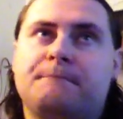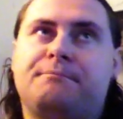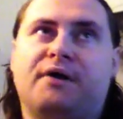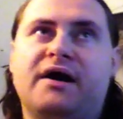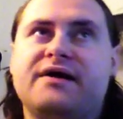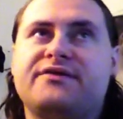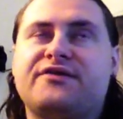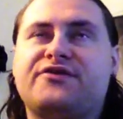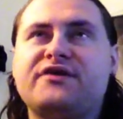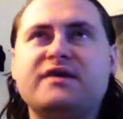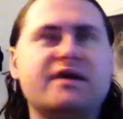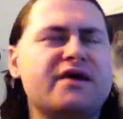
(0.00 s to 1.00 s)
but the
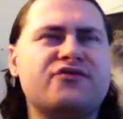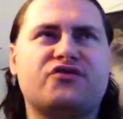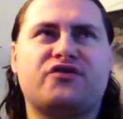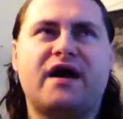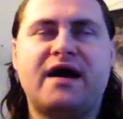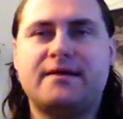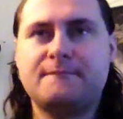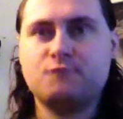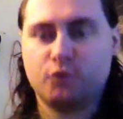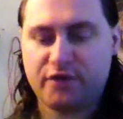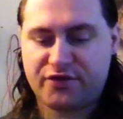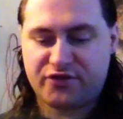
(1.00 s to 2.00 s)
thing is, is that
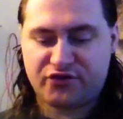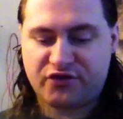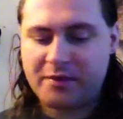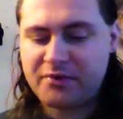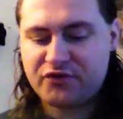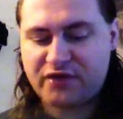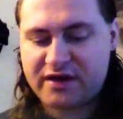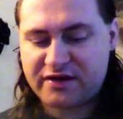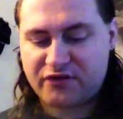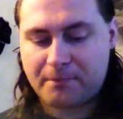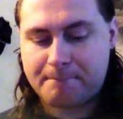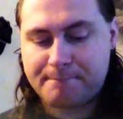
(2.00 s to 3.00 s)
with Sami Zayn
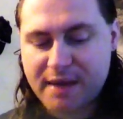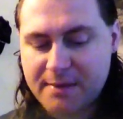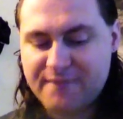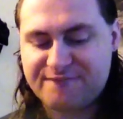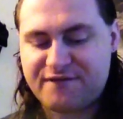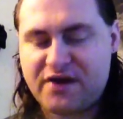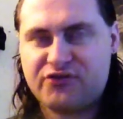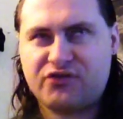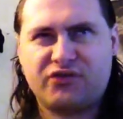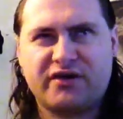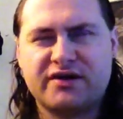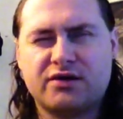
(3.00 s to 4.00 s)
as a babyface,
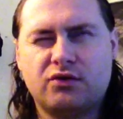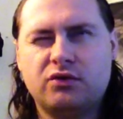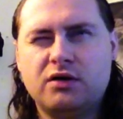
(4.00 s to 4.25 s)
it's like,